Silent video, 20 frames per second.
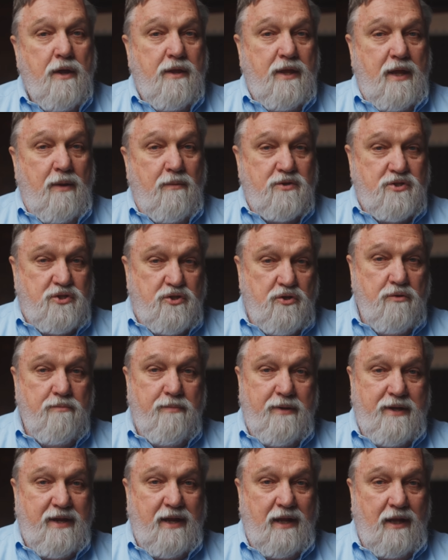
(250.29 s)
they would soon
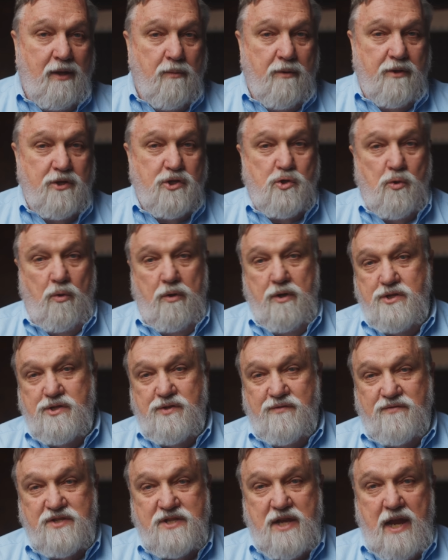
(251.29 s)
be dealing with a shortage
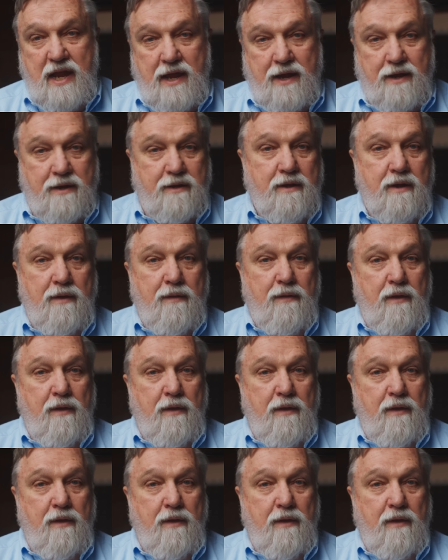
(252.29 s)
of sand.